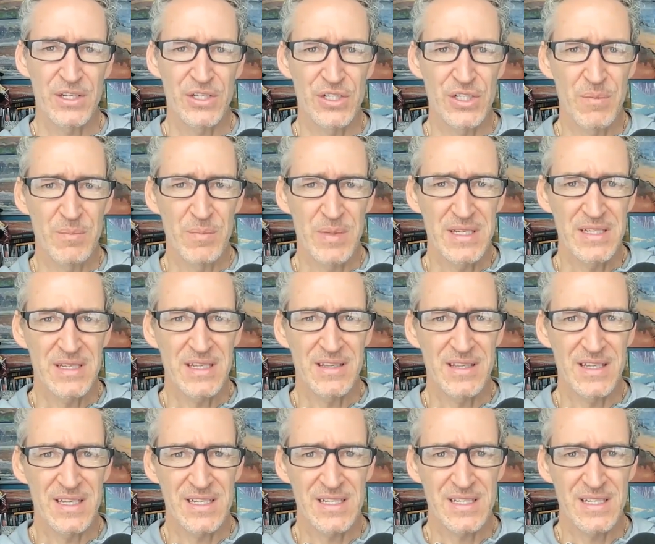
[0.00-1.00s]
to jump
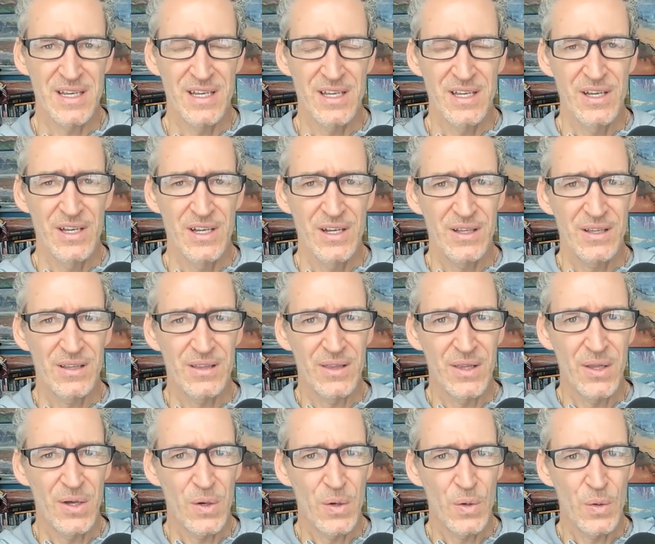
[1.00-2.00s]
into this
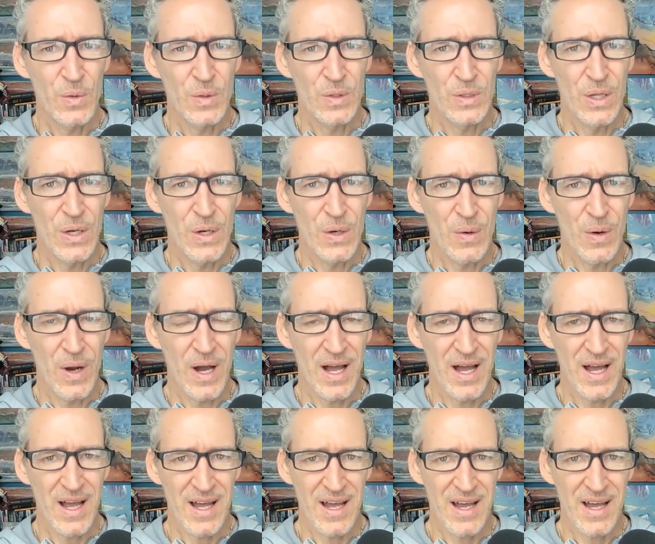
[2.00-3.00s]
low, low,
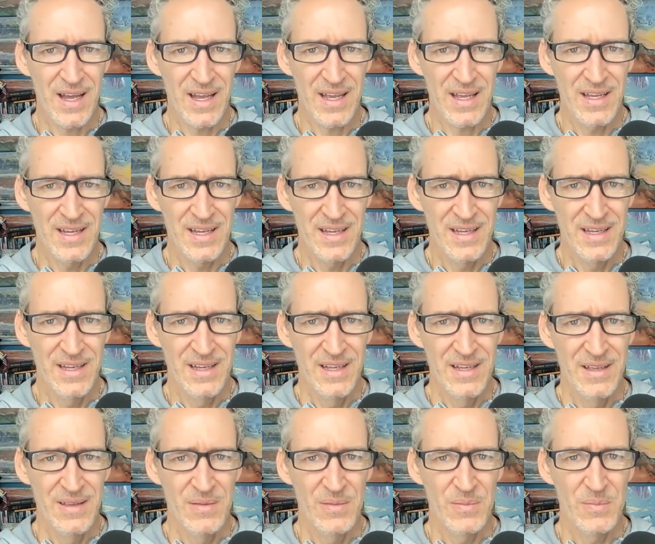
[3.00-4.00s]
high
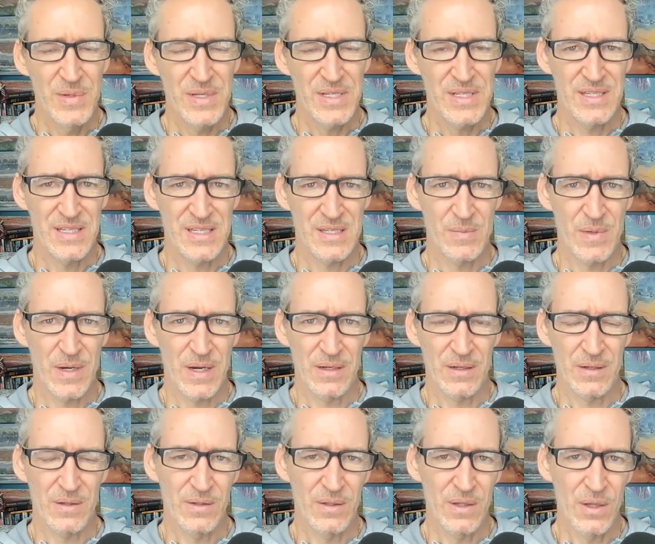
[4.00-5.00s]
business
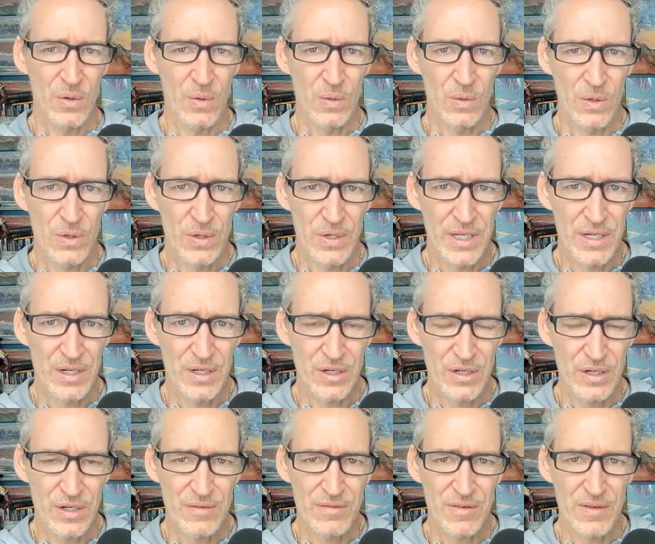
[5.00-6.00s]
model, low learning
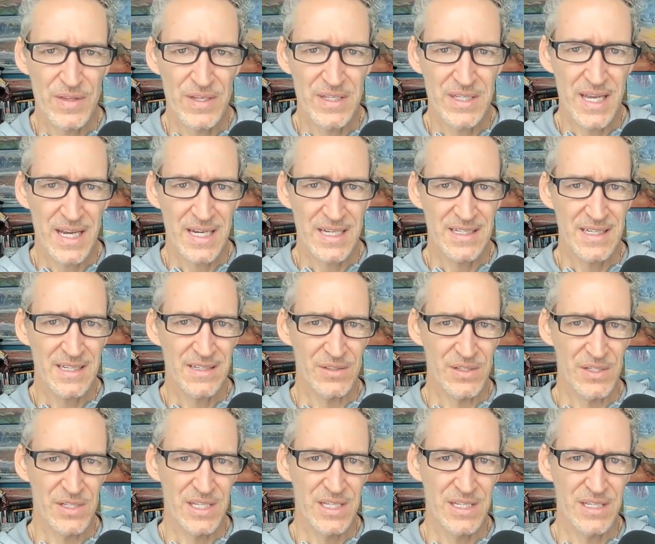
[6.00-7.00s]
curve on the
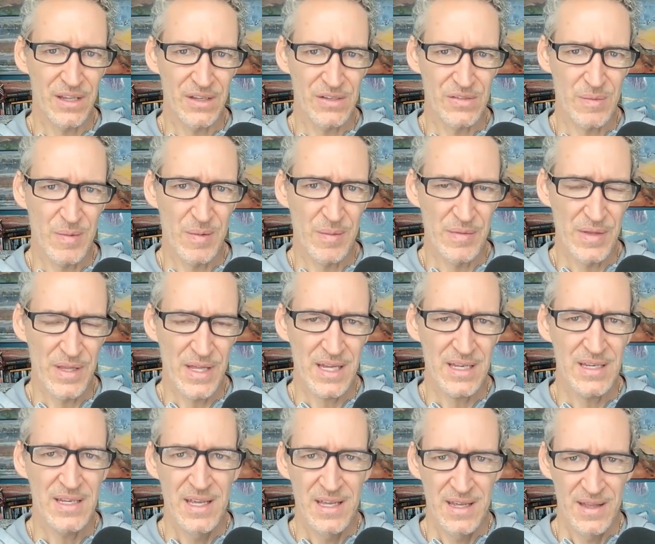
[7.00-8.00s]
technical skills. Remember
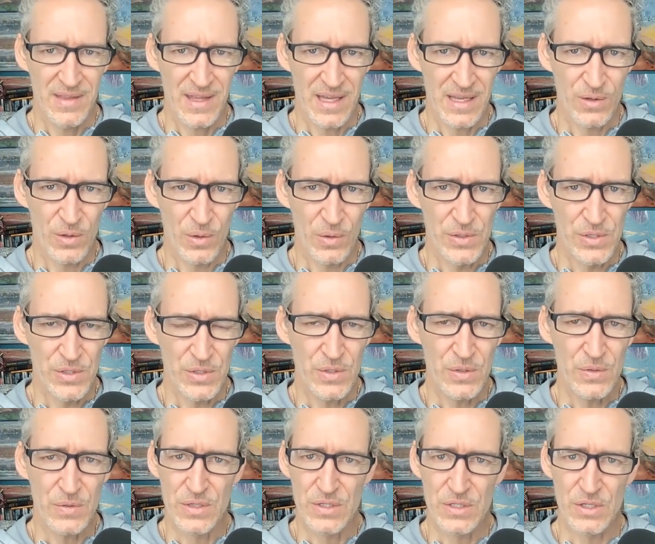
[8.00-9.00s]
that? That holds
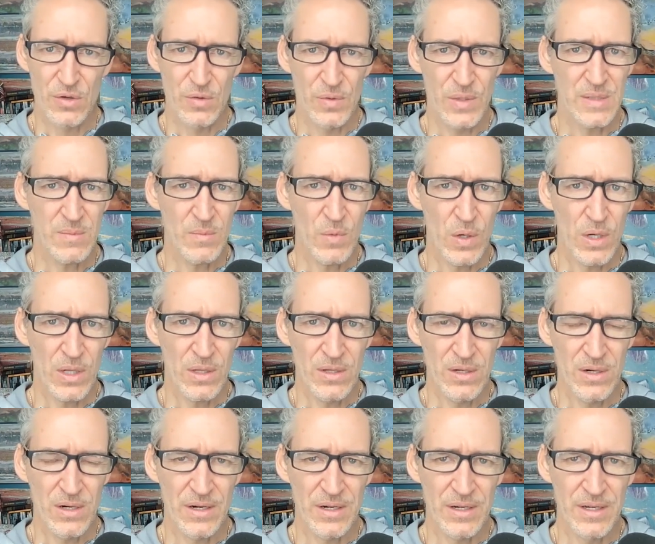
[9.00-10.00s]
true. There's always more to
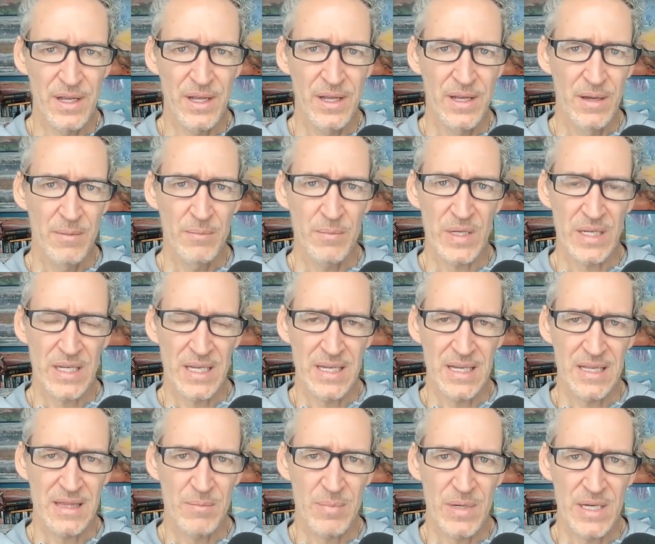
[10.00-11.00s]
learn, but
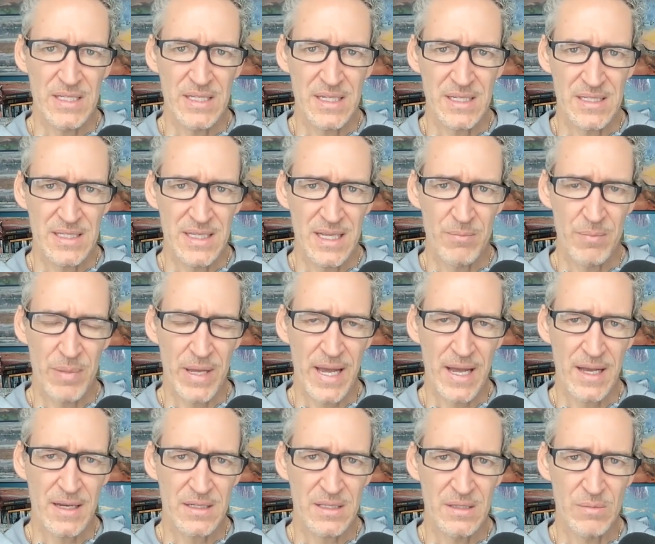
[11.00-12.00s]
getting the basics down
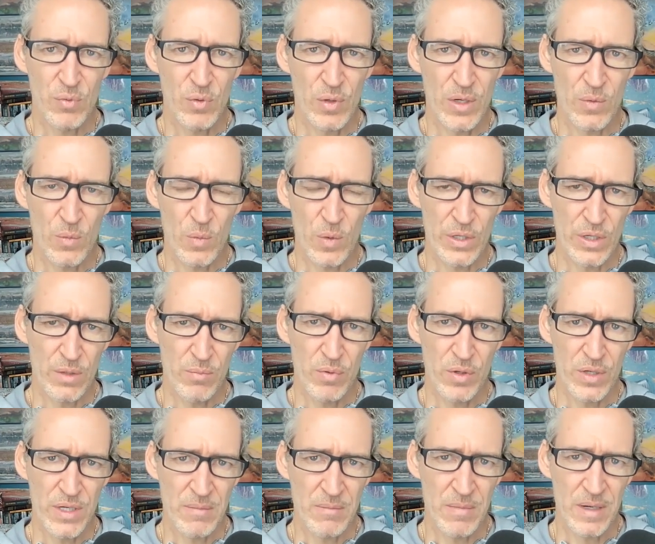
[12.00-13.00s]
pat to the point where you're
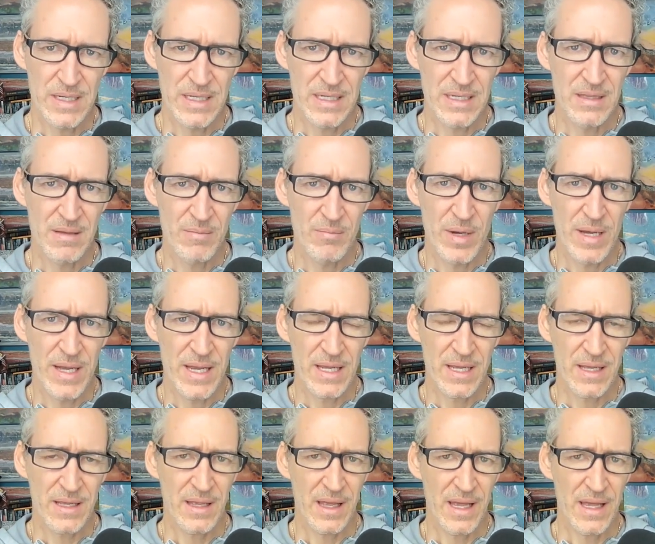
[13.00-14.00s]
putting money in the
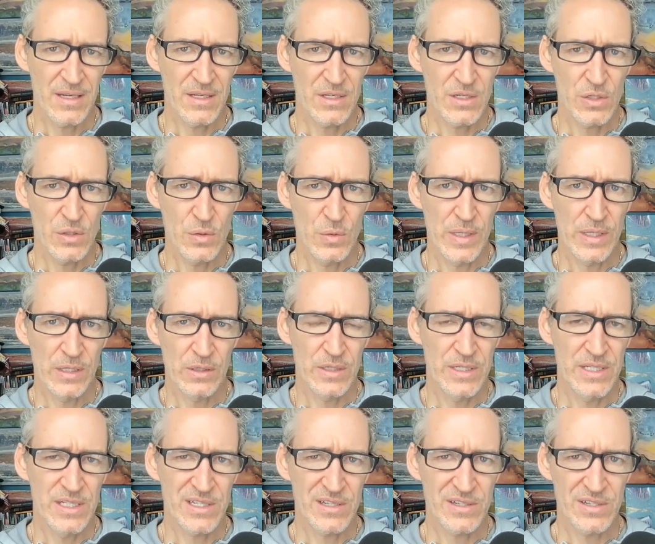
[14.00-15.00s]
bank as you
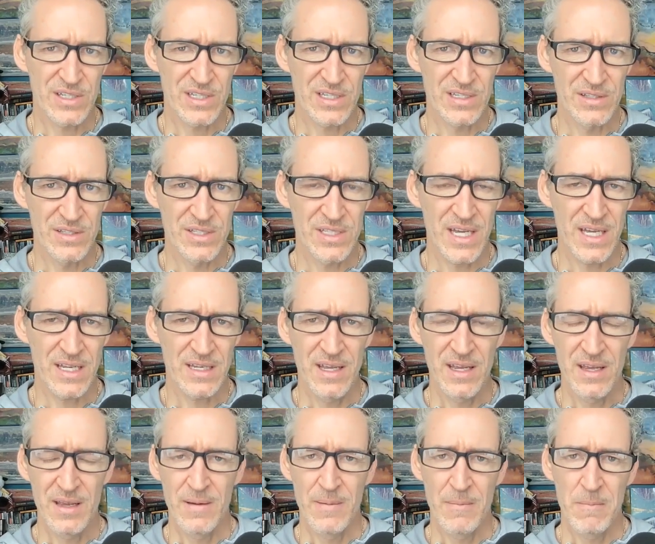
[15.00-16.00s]
increase your skill set,